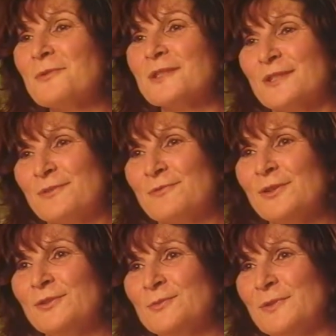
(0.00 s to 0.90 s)
I was
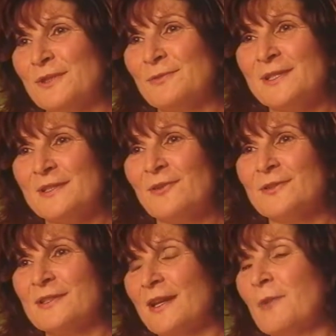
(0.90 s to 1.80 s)
thrilled with the
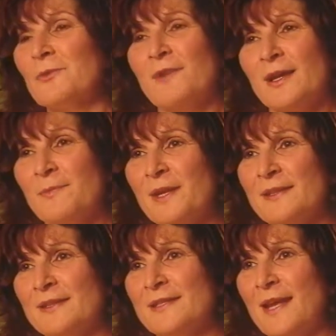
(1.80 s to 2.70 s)
results, and I would
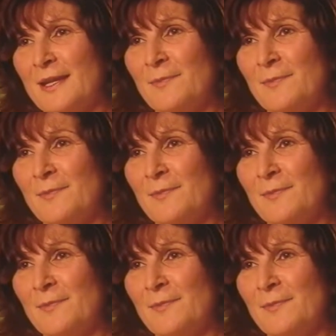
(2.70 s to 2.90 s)
recommend this to